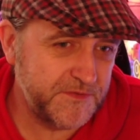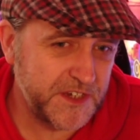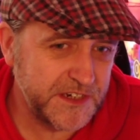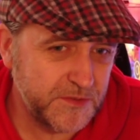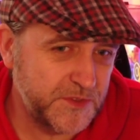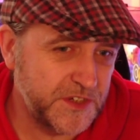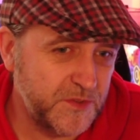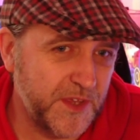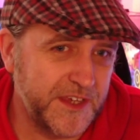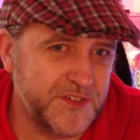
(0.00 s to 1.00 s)
title to do
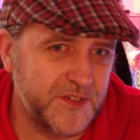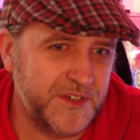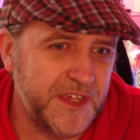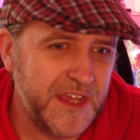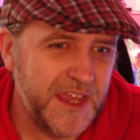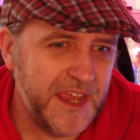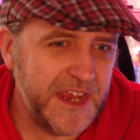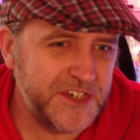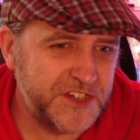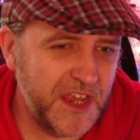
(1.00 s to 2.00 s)
that on.
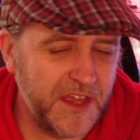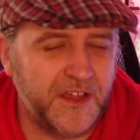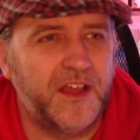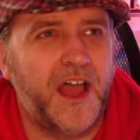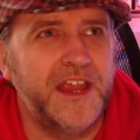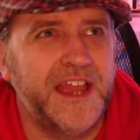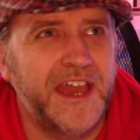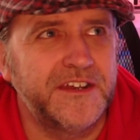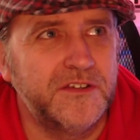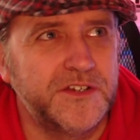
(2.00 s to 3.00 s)
It's I
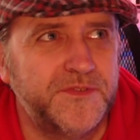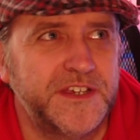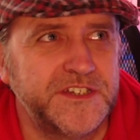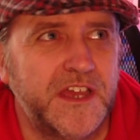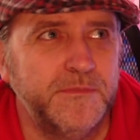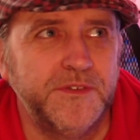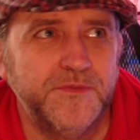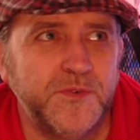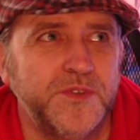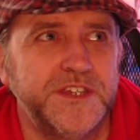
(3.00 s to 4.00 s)
had a lot of excitement
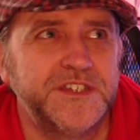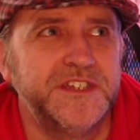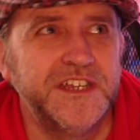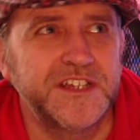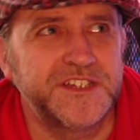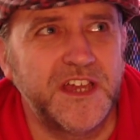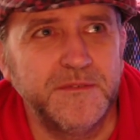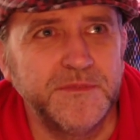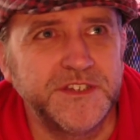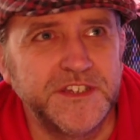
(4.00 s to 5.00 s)
for this, and the
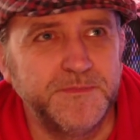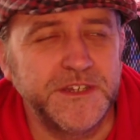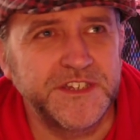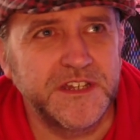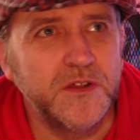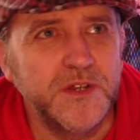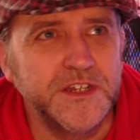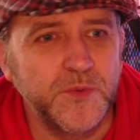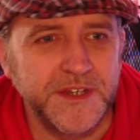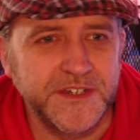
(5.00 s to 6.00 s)
excitement has been slowly
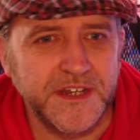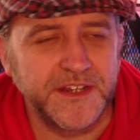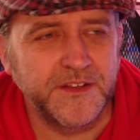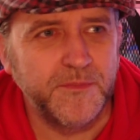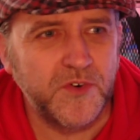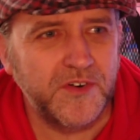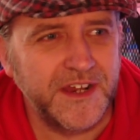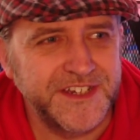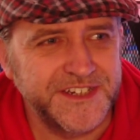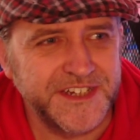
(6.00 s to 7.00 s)
dwindling. The more I
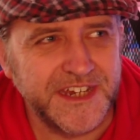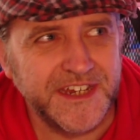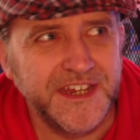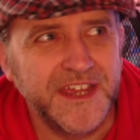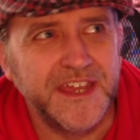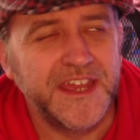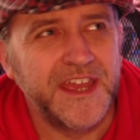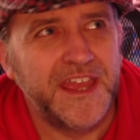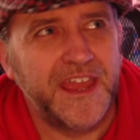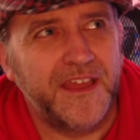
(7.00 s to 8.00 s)
see
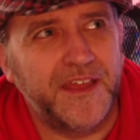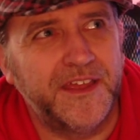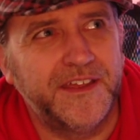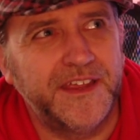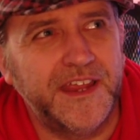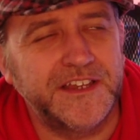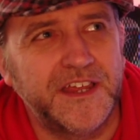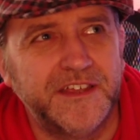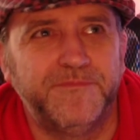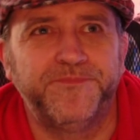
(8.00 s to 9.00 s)
it.
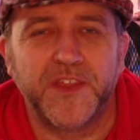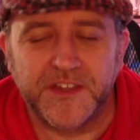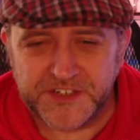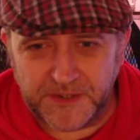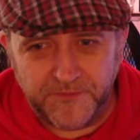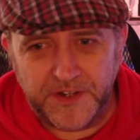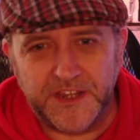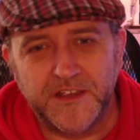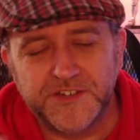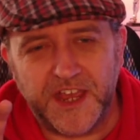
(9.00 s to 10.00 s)
Some
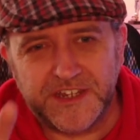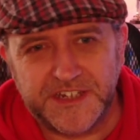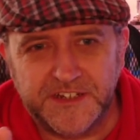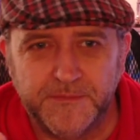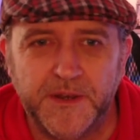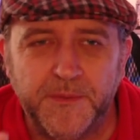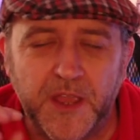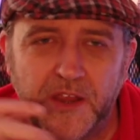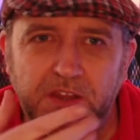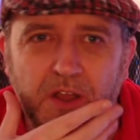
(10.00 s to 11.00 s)
videos, I see them and I'm
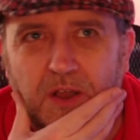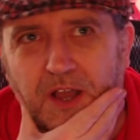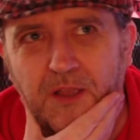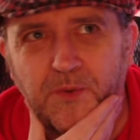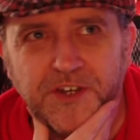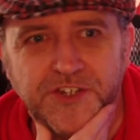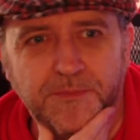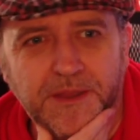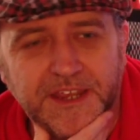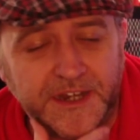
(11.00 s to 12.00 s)
going, yeah, I want to jump
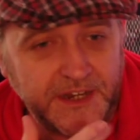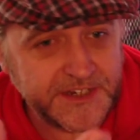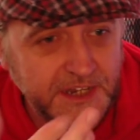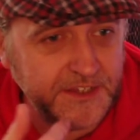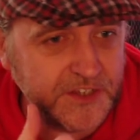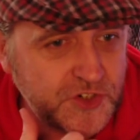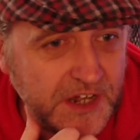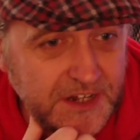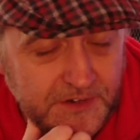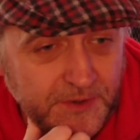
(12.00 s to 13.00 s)
back in. It's like the
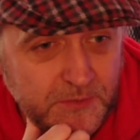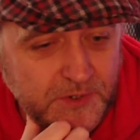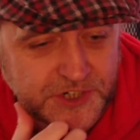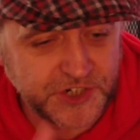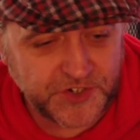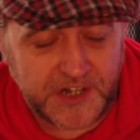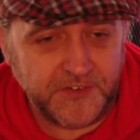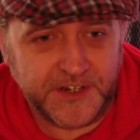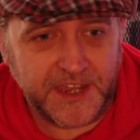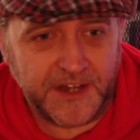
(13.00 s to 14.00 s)
trailer. If I watch the
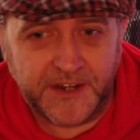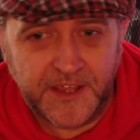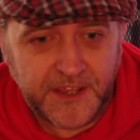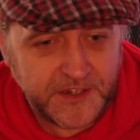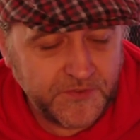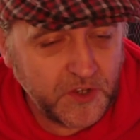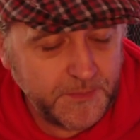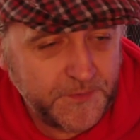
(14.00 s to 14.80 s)
trailer again, you've got me